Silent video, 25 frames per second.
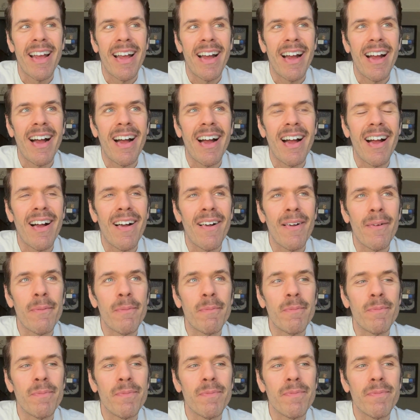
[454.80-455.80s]

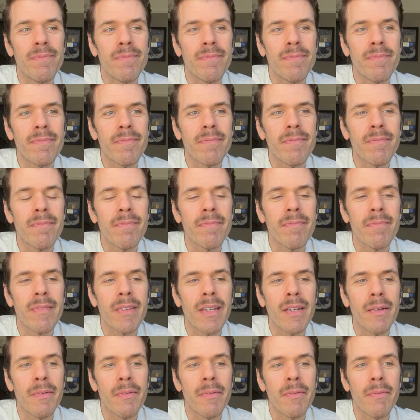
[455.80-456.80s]

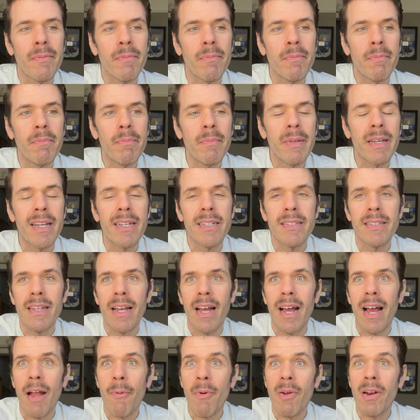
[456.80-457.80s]
Because
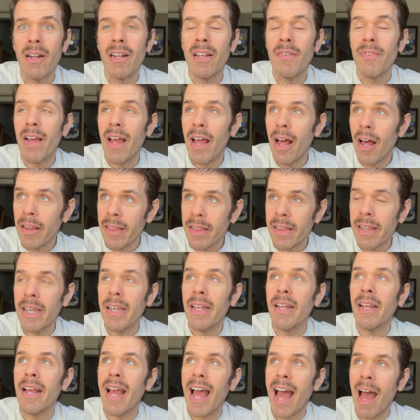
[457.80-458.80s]
I want to live a
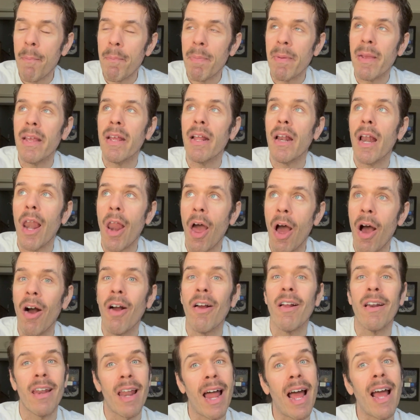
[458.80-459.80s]
healthy, happy,
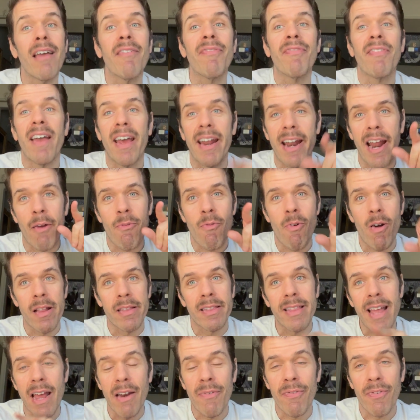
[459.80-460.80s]
long life. And I
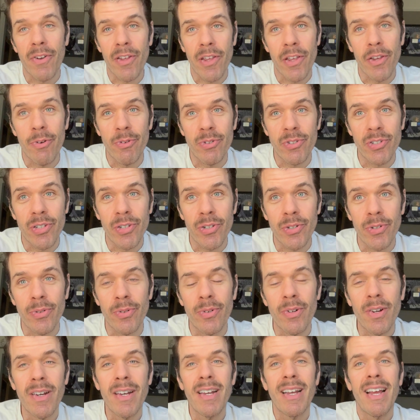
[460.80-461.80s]
want that for you,
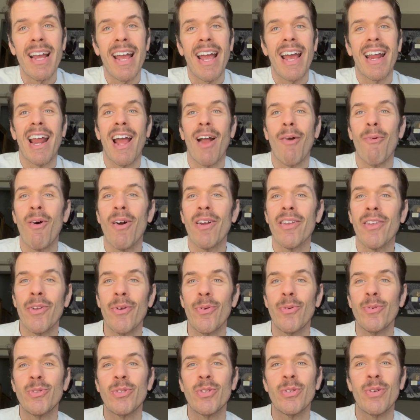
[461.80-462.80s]
too. And I want
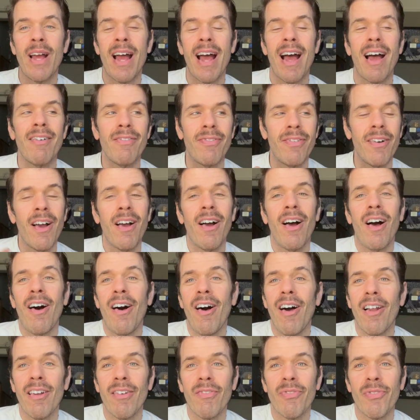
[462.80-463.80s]
you to have
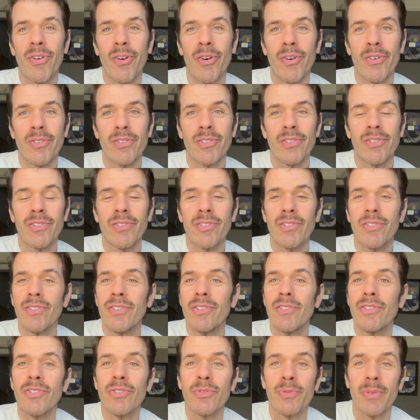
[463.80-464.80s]
all of your
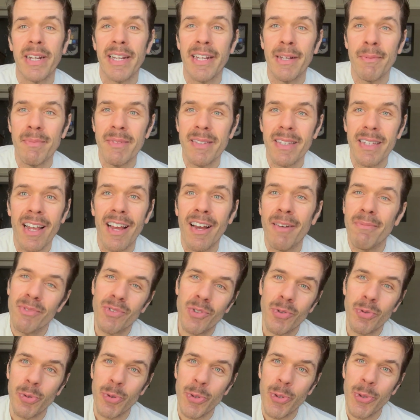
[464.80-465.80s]
dreams come
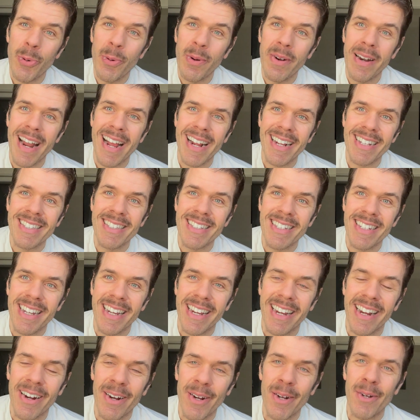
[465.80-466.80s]
true next
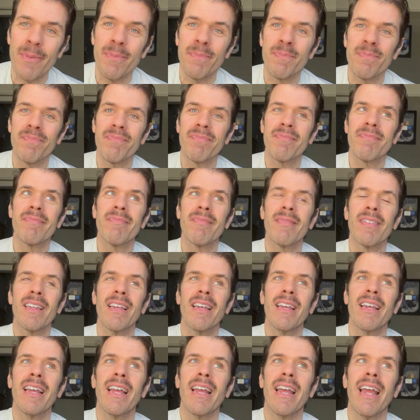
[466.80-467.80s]
year.
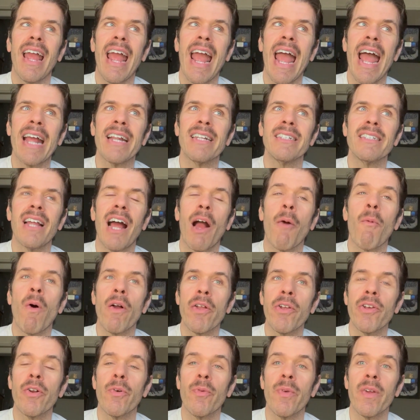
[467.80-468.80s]
And I
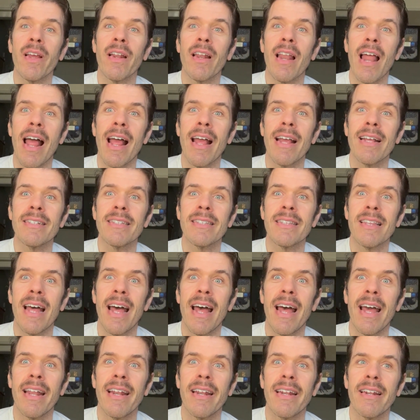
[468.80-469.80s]
want you to realize
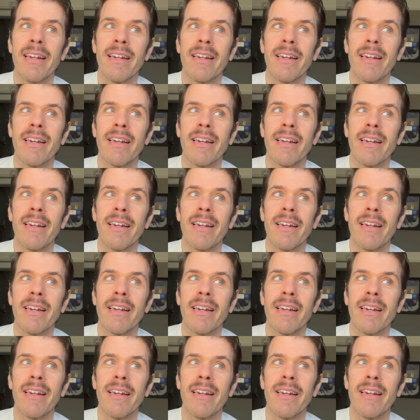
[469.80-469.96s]
that